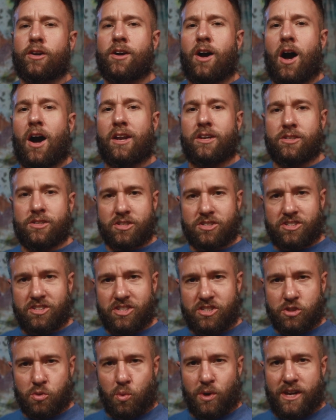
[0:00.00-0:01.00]
caught in a
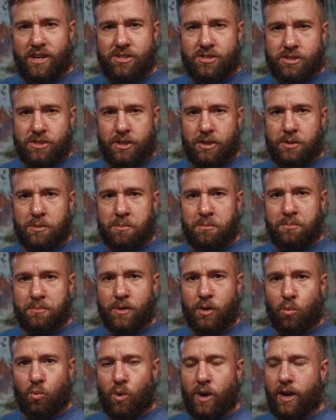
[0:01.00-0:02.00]
situation
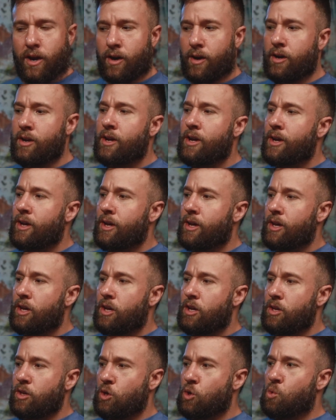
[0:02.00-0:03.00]
where
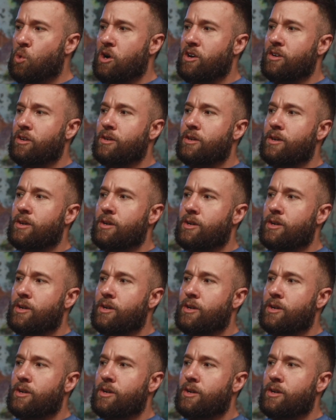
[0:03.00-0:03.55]
you're